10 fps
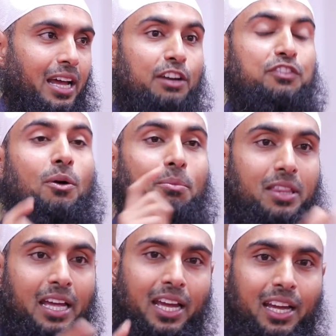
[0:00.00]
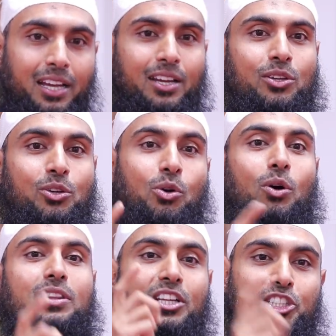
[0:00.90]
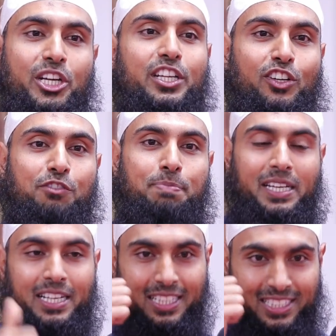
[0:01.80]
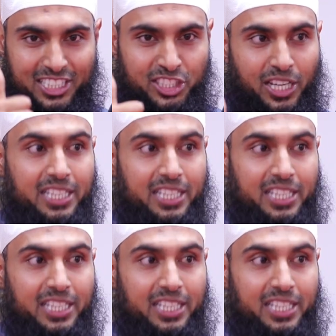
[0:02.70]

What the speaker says: And from there, you go on the journey of picking the teacher,